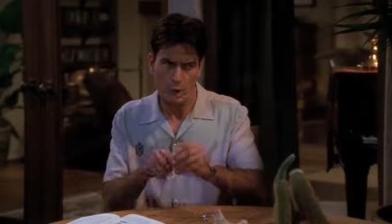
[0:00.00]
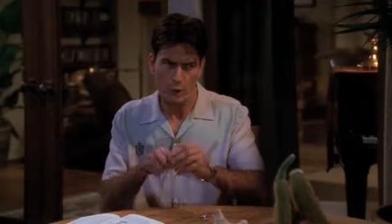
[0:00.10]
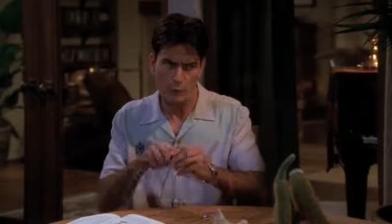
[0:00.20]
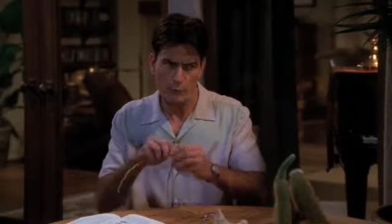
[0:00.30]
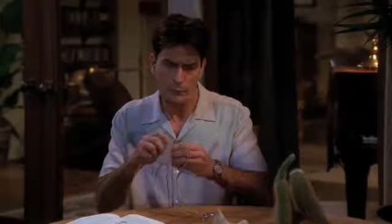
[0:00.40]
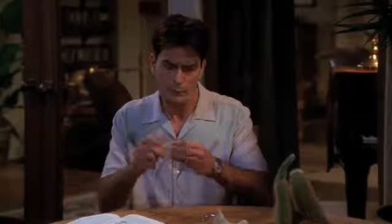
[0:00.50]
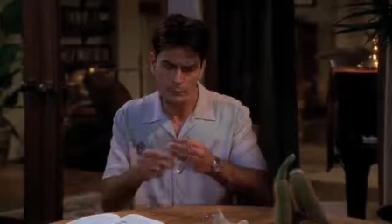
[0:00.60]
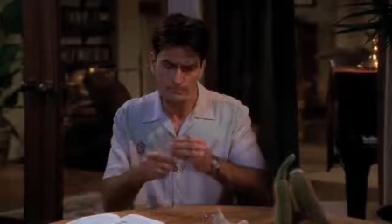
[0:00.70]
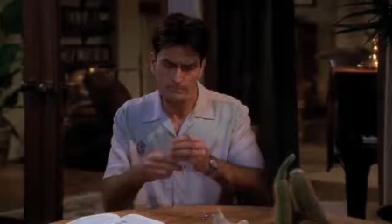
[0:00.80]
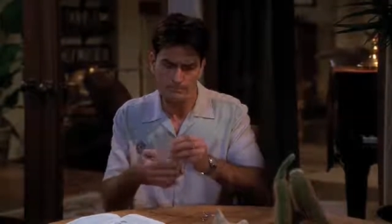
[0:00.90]
Over,
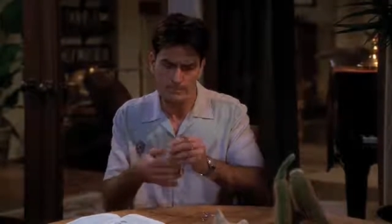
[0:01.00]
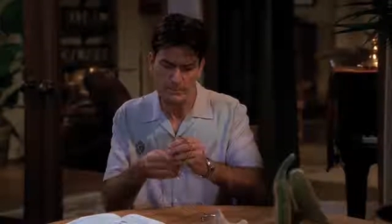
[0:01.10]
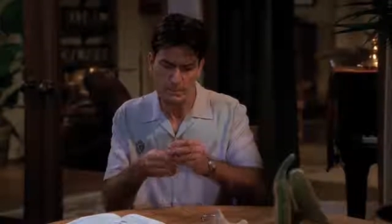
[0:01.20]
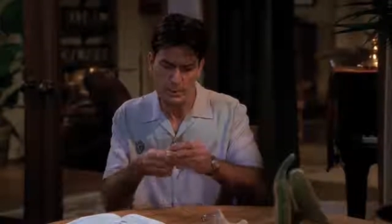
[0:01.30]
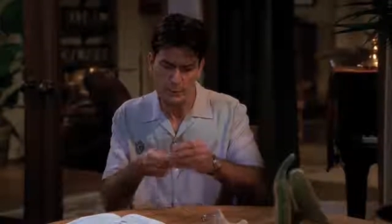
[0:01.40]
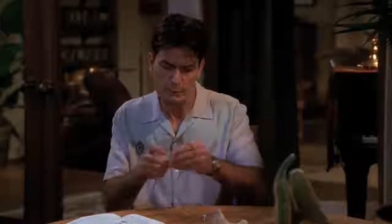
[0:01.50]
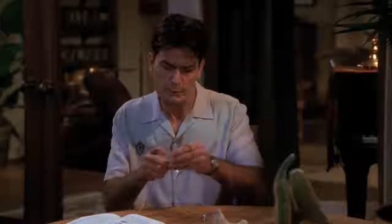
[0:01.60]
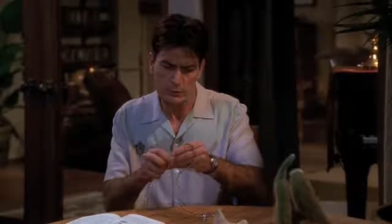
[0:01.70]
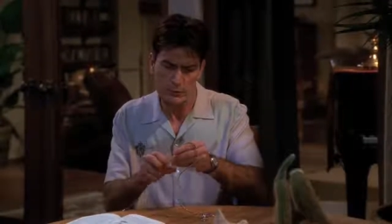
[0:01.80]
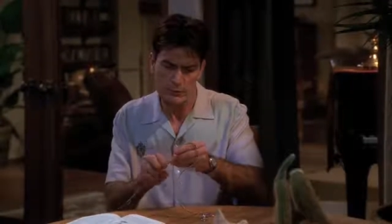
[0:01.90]

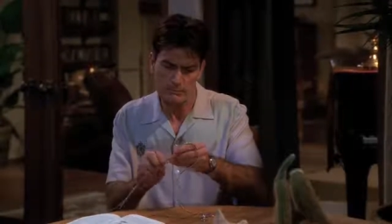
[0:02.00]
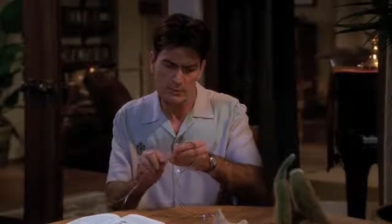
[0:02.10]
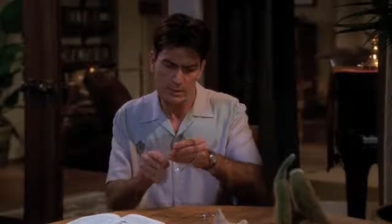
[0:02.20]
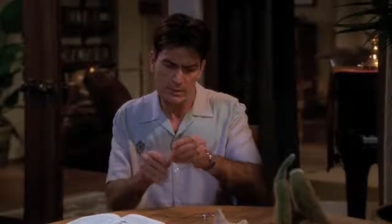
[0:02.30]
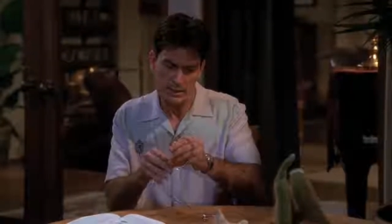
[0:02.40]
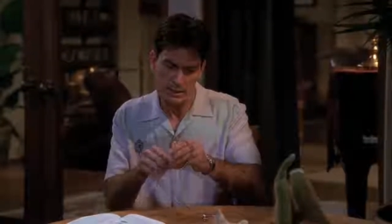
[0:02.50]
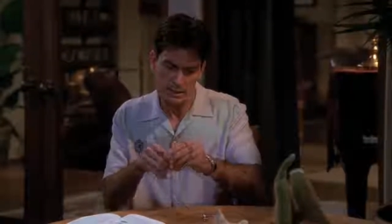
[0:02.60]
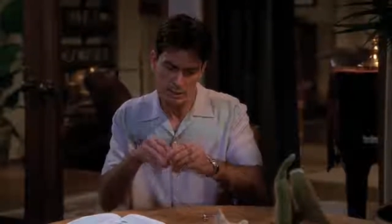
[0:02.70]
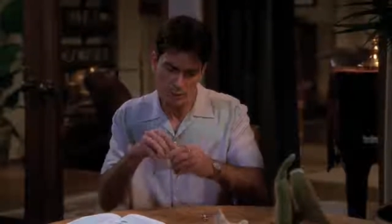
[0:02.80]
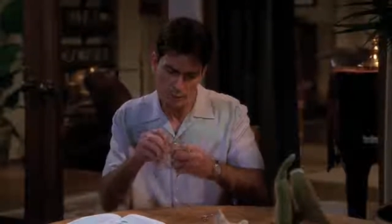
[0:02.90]
over,
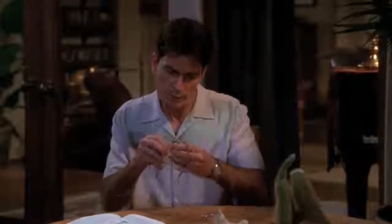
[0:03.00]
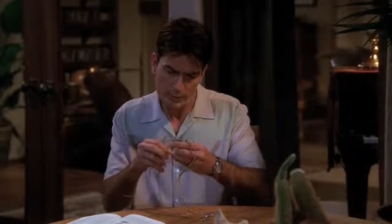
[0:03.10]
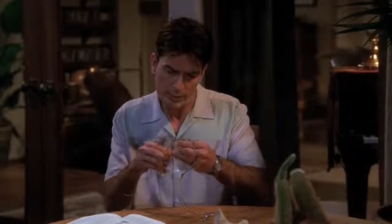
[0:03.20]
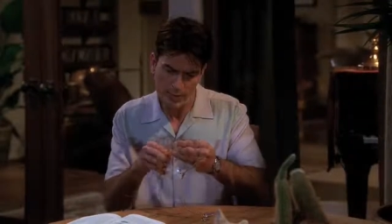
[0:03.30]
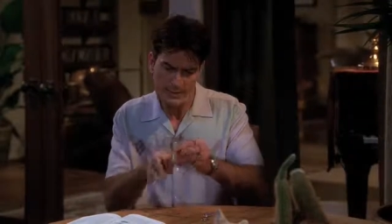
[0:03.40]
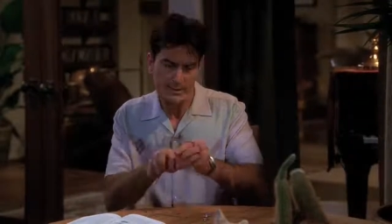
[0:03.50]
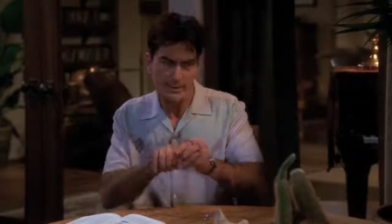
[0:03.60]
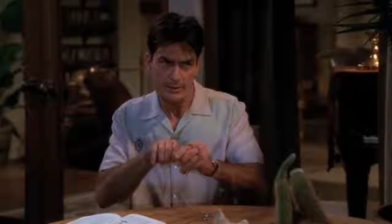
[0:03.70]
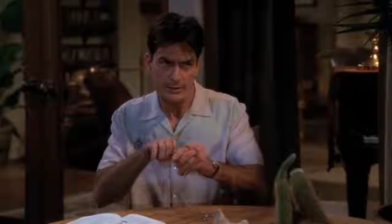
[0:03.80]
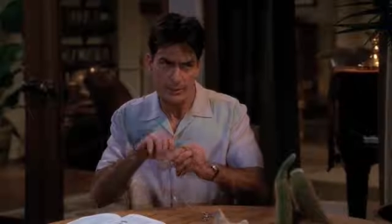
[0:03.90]
loop,
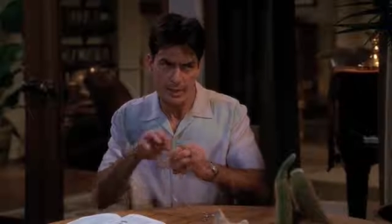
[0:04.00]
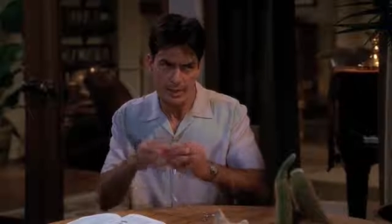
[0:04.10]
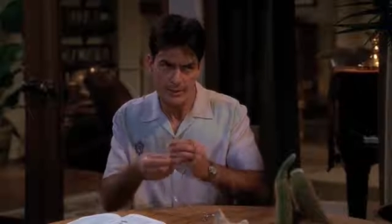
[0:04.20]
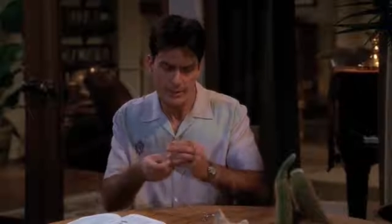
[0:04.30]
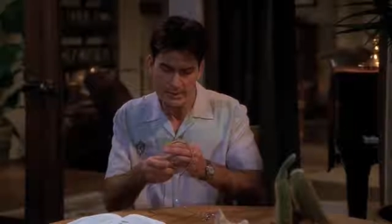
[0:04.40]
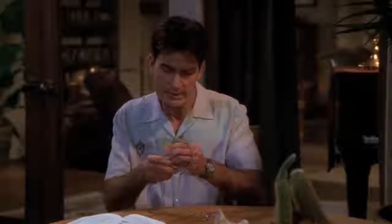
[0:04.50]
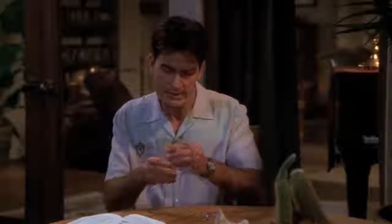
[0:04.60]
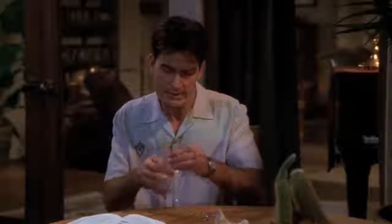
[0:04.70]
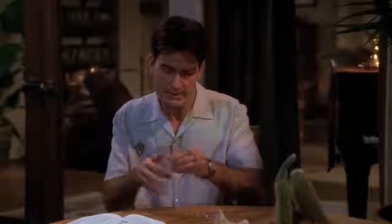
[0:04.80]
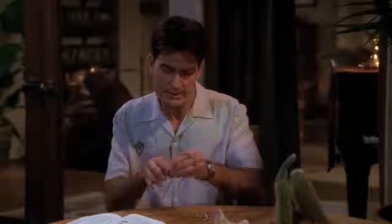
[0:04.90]
around,
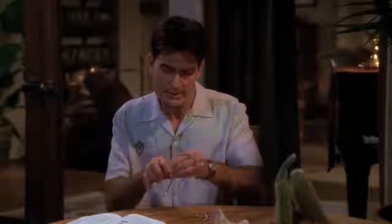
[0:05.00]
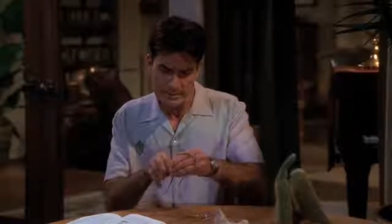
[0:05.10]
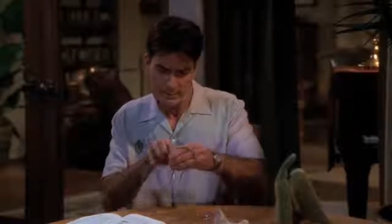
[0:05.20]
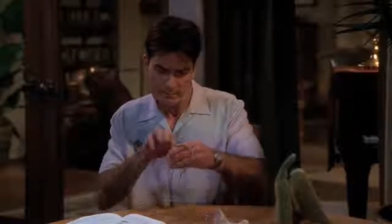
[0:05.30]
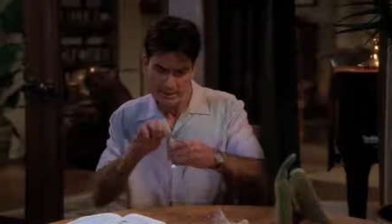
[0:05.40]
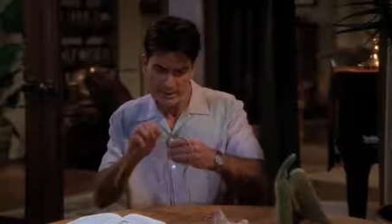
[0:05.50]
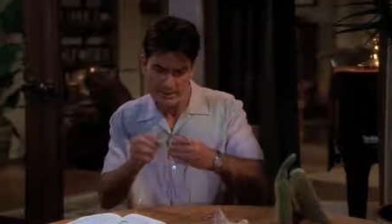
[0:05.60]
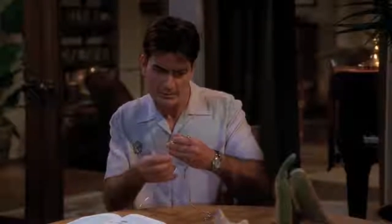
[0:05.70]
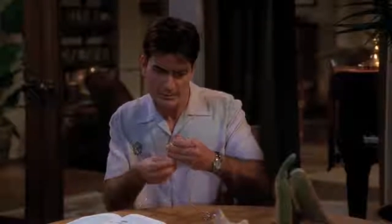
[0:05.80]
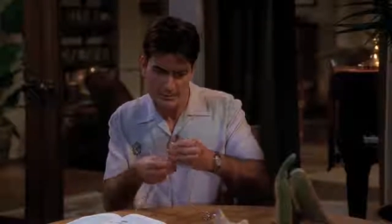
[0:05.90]

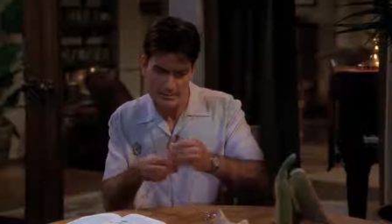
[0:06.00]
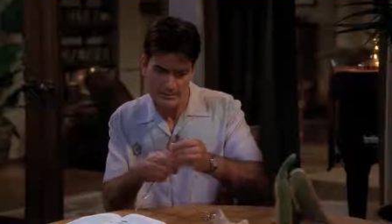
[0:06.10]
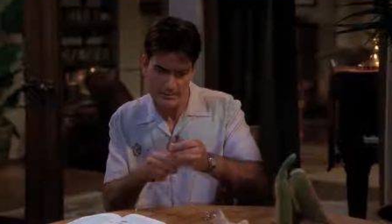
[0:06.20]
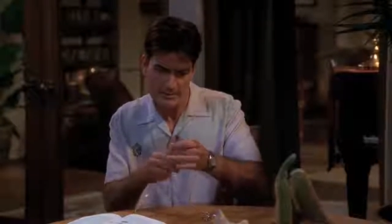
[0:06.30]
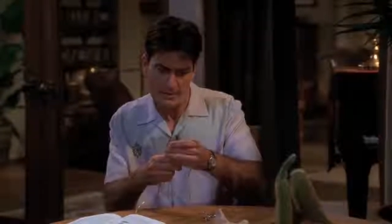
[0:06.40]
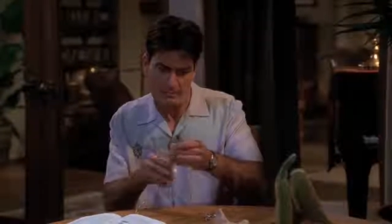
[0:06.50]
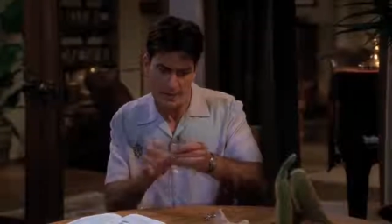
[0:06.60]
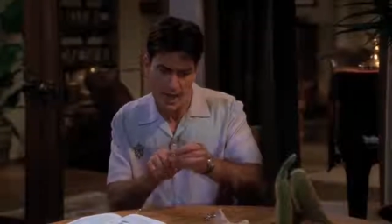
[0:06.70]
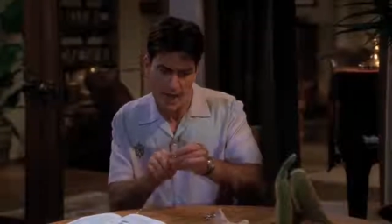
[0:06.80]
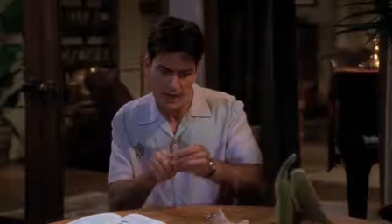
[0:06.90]
around the
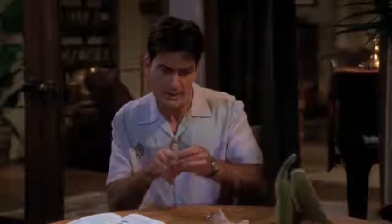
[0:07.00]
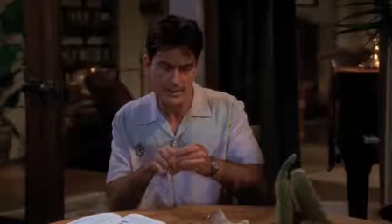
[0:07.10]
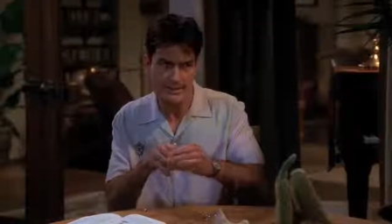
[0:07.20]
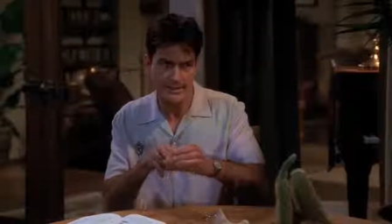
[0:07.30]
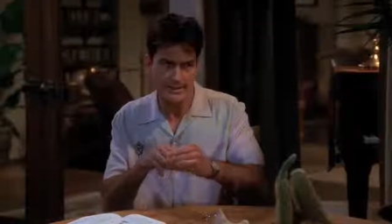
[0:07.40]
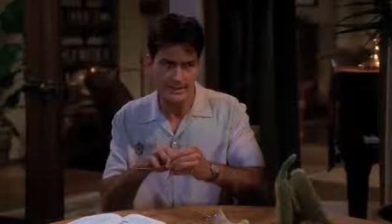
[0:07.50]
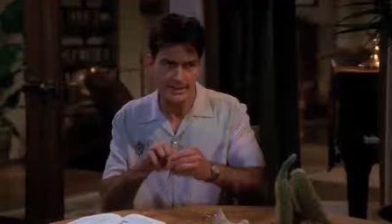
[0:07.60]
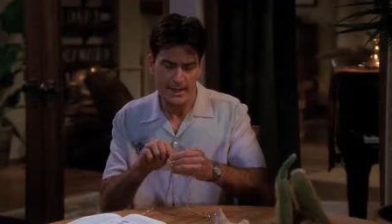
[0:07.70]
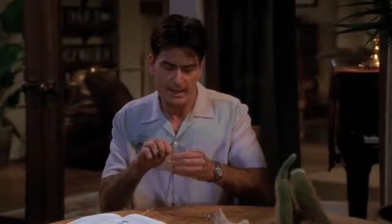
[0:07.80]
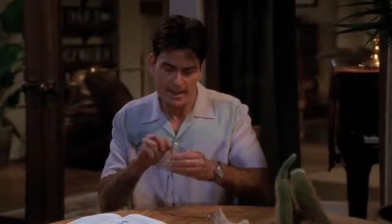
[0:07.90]
block,
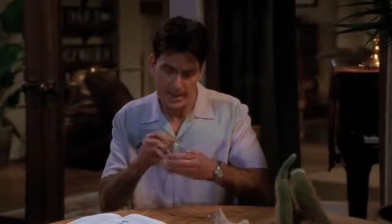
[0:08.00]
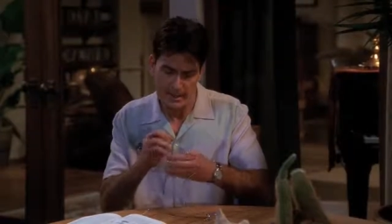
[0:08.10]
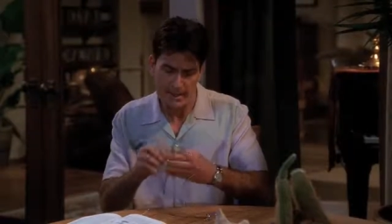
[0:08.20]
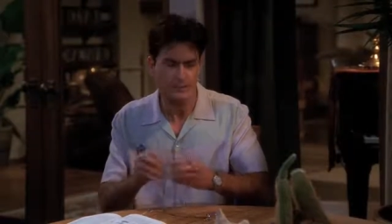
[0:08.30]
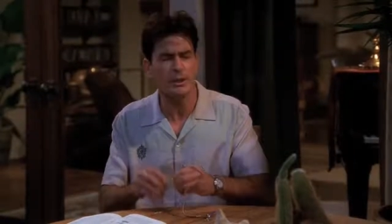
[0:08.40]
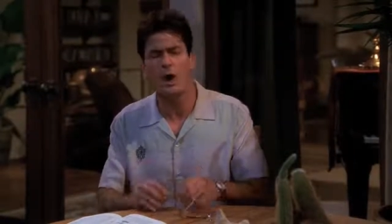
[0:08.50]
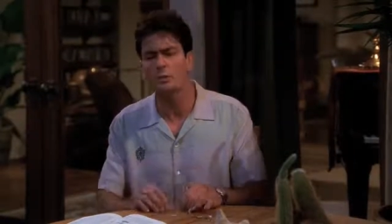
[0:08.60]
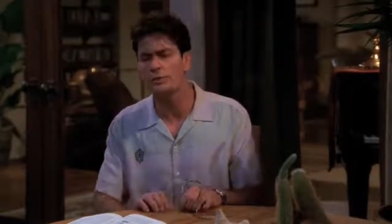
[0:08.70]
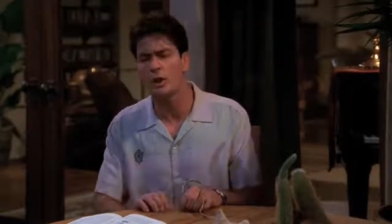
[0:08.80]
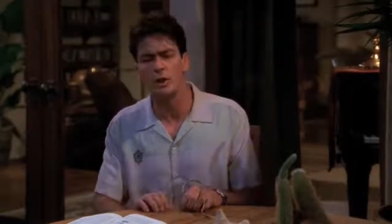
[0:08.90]
and then...
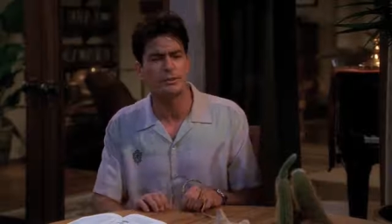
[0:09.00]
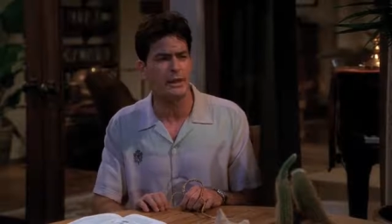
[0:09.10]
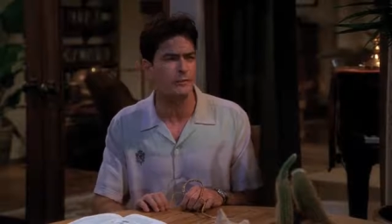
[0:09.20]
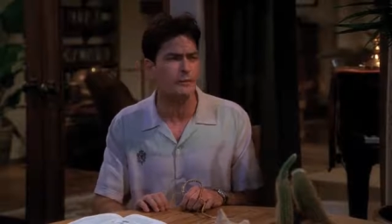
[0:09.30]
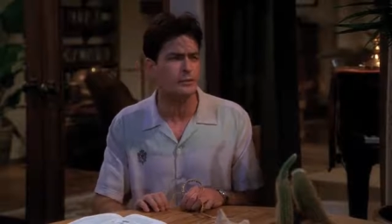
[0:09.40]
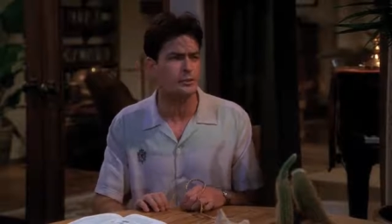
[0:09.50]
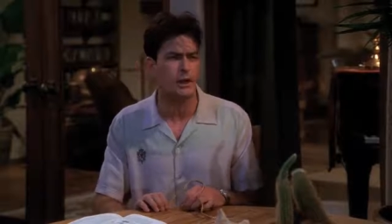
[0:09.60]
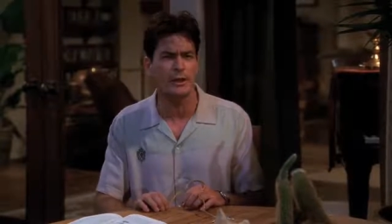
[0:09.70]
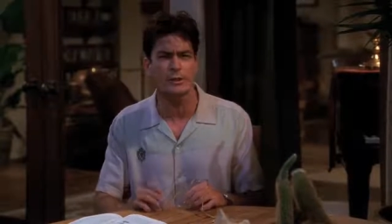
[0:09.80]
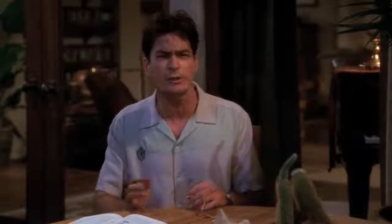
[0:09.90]
Yo, dude, some of us are
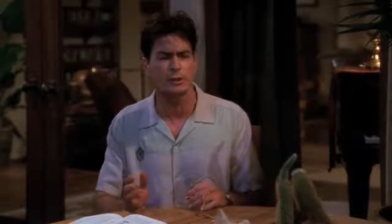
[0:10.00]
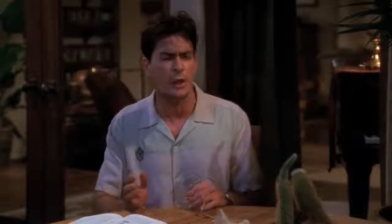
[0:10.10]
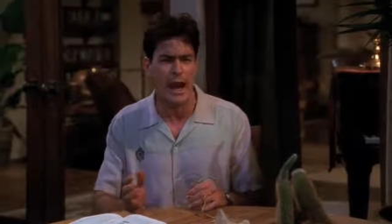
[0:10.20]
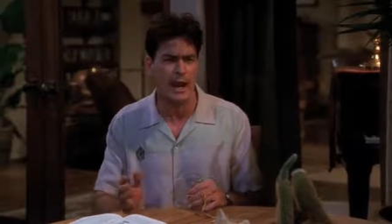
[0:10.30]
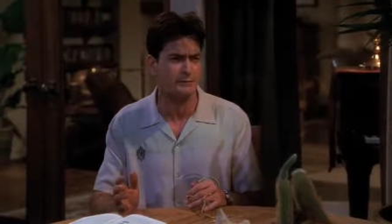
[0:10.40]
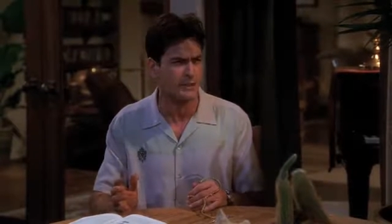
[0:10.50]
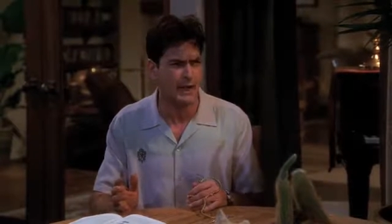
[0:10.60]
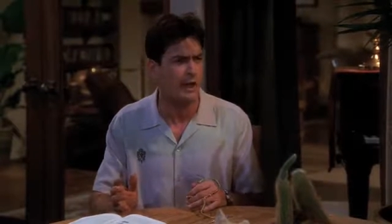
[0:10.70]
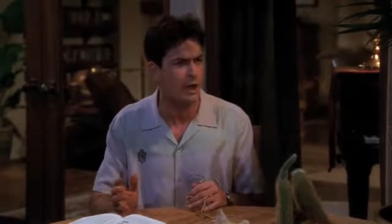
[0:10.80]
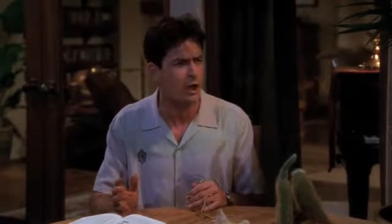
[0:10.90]
trying to do crafts
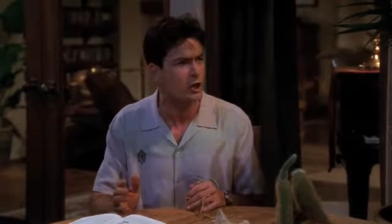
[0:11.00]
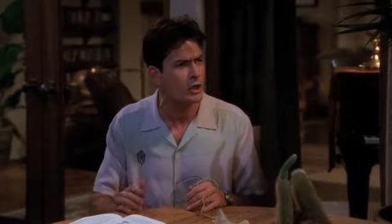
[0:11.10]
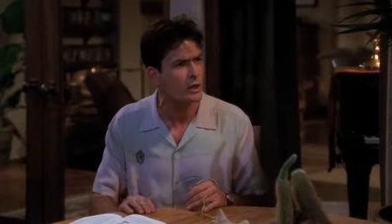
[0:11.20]
here!